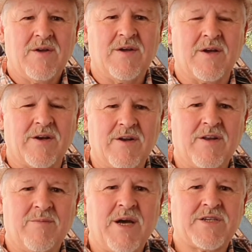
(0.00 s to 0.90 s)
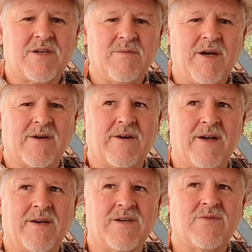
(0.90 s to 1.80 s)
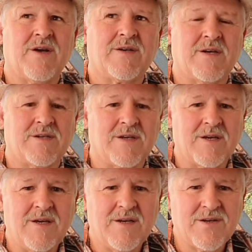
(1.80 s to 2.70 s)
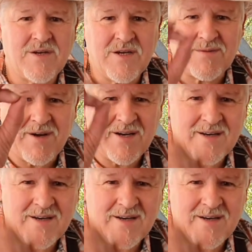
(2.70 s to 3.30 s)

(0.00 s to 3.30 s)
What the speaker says: You can hear the bats in the background. It's fantastic. Here, cheers mate.